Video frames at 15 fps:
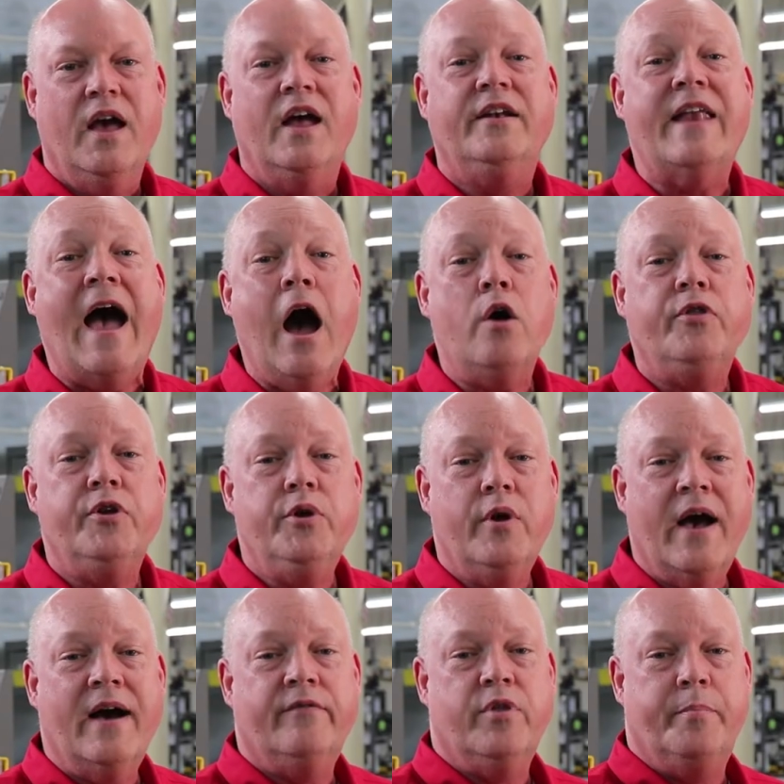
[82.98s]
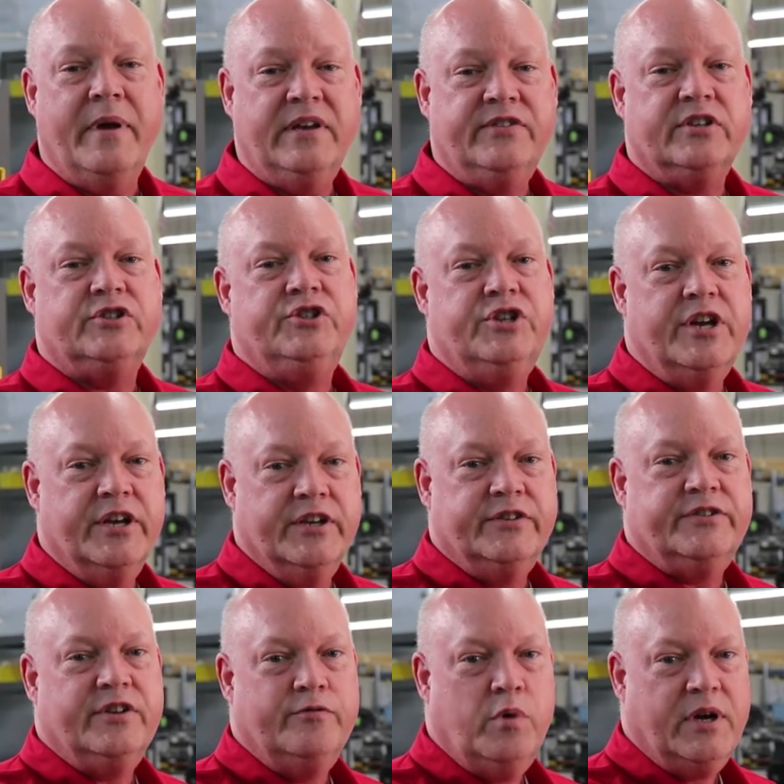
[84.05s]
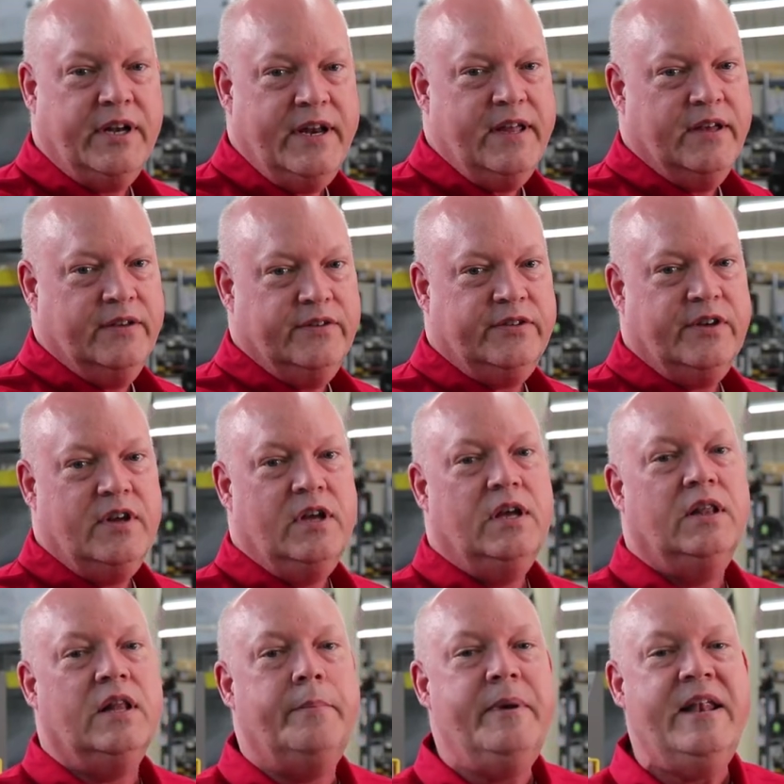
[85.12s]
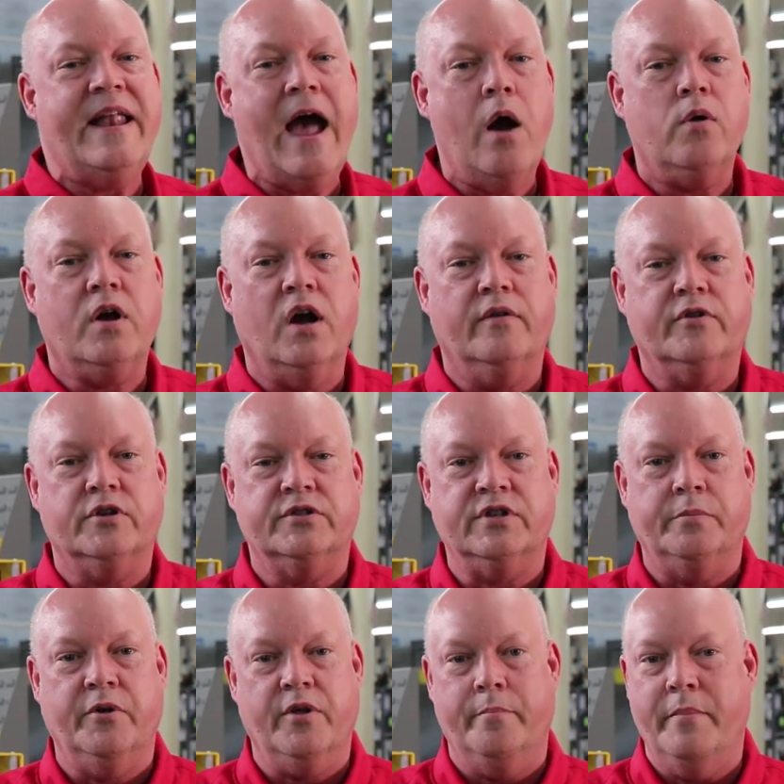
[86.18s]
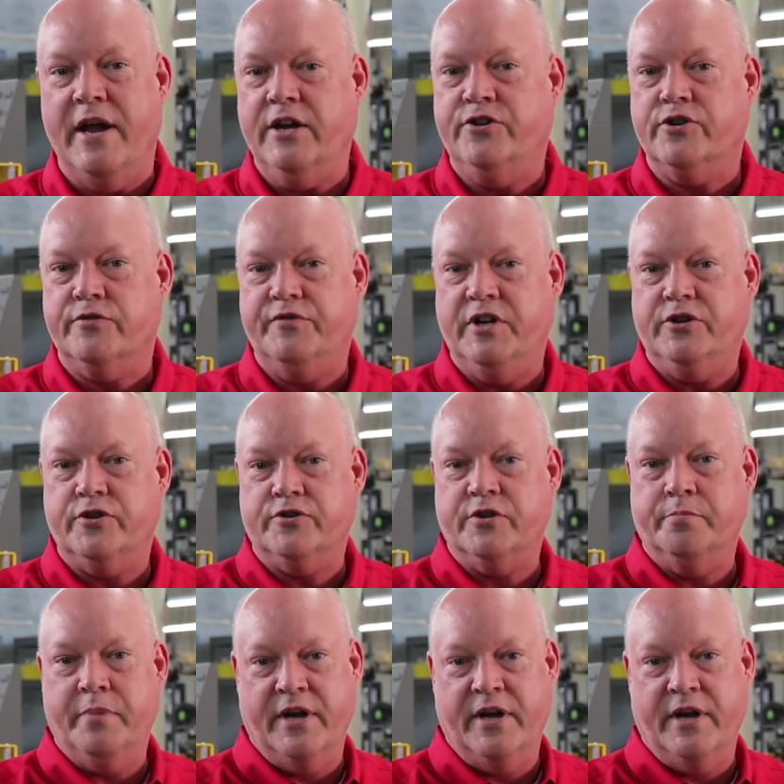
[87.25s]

Now that you have the basic gist of what it is, let me now cover some of the major features and